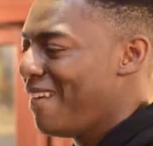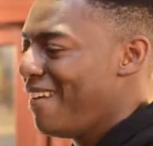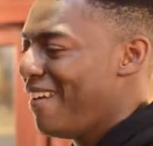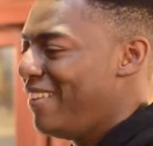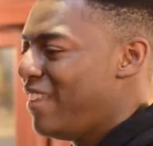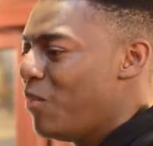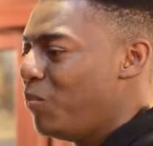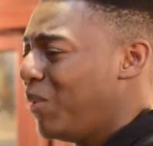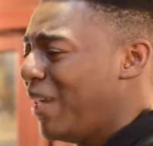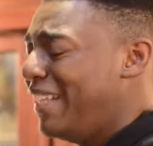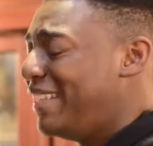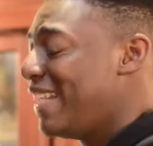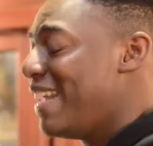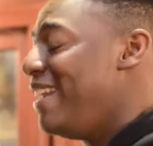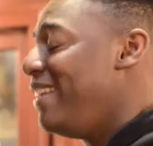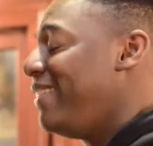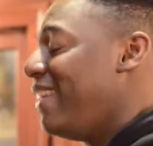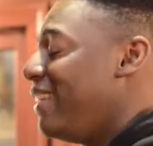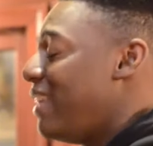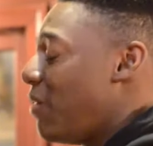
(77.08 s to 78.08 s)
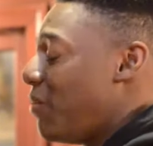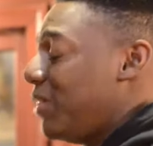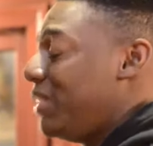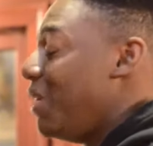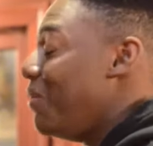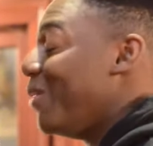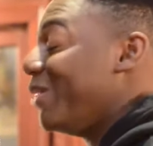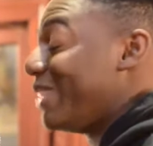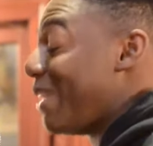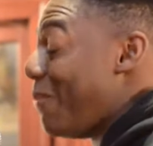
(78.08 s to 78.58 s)
and then place anything that
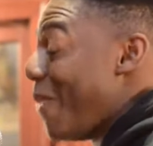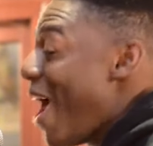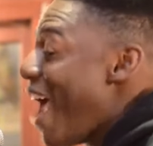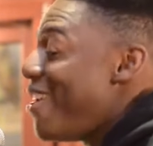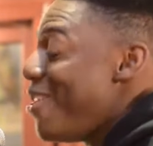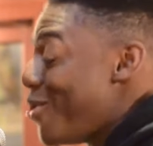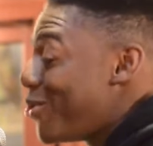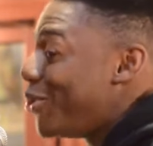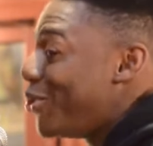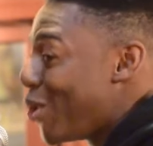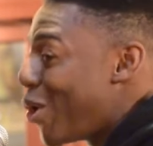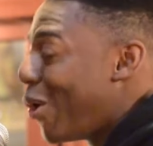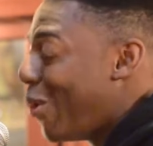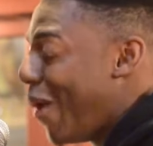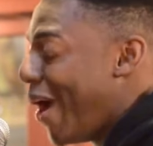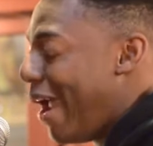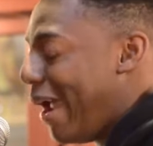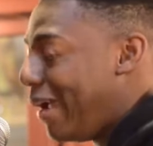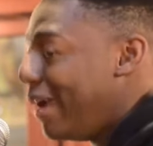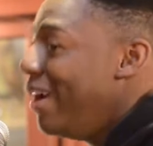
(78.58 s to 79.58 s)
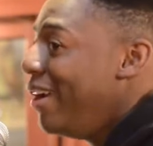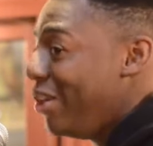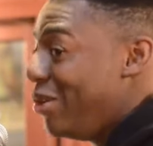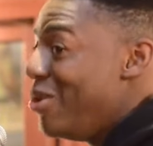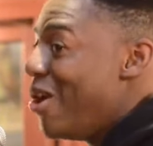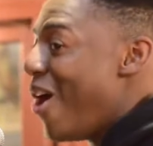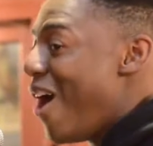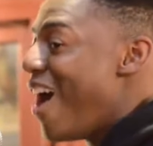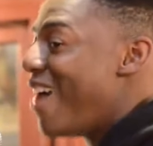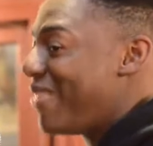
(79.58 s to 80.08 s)
resembles a bat near the doorway. You
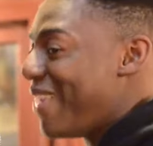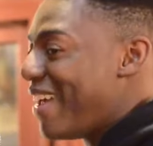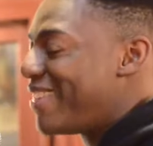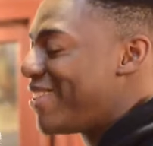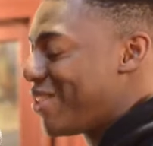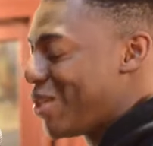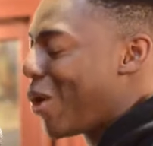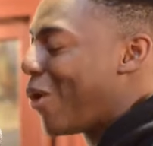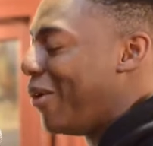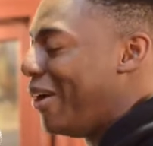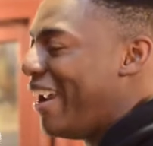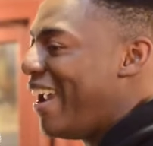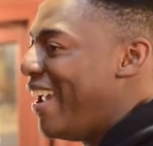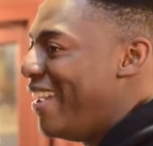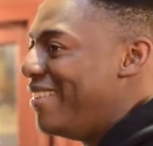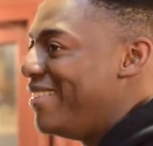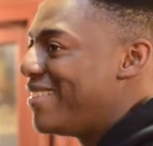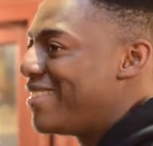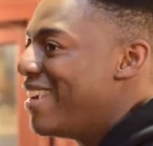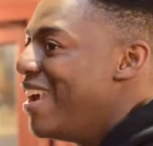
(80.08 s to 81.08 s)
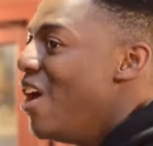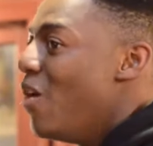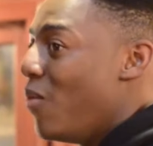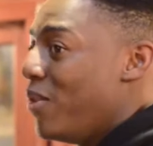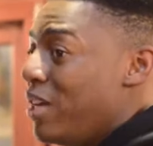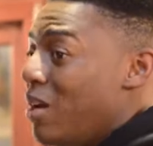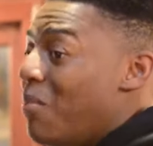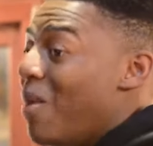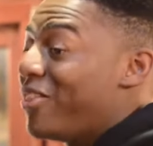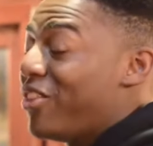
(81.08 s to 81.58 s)
know how that story ends.
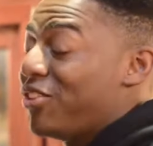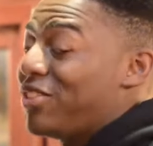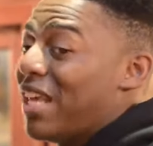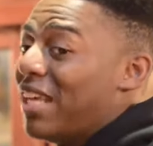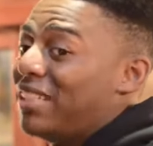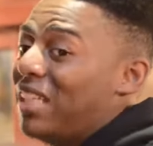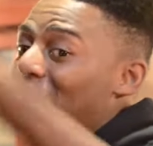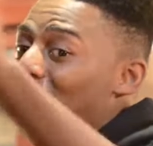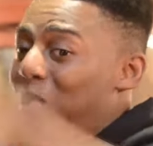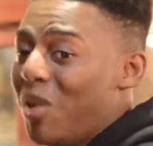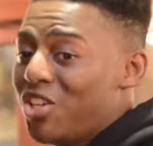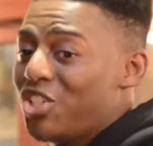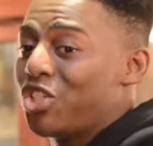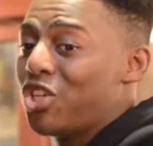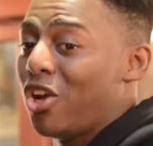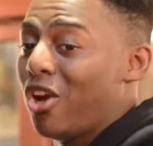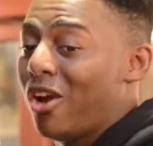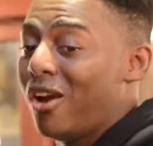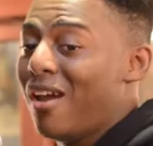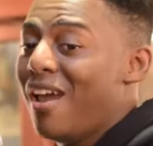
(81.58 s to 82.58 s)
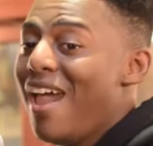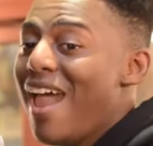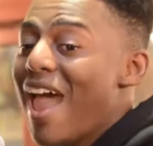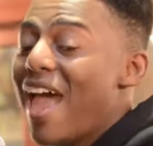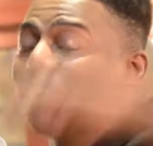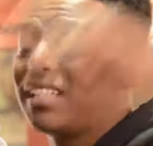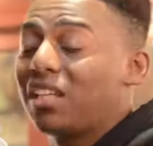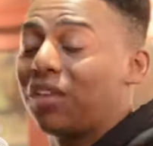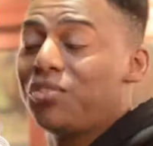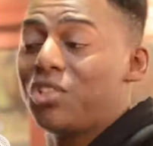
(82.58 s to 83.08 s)
When your mother says he pushed her,
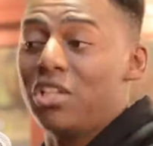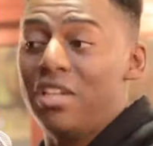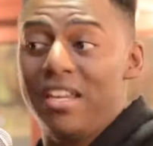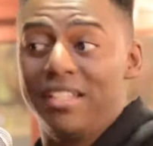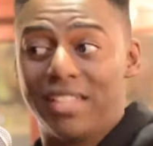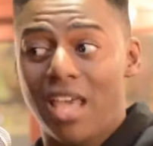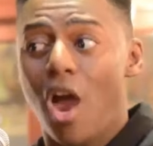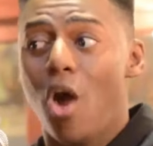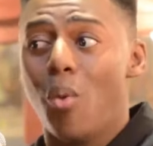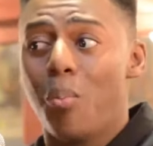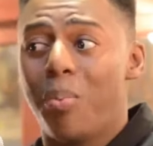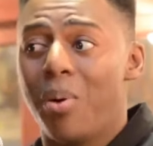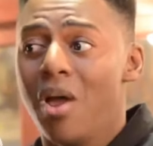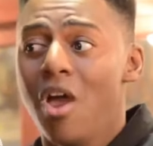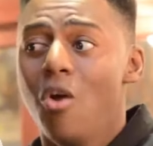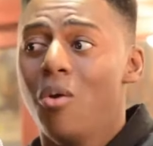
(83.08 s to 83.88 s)
ask if she needs help.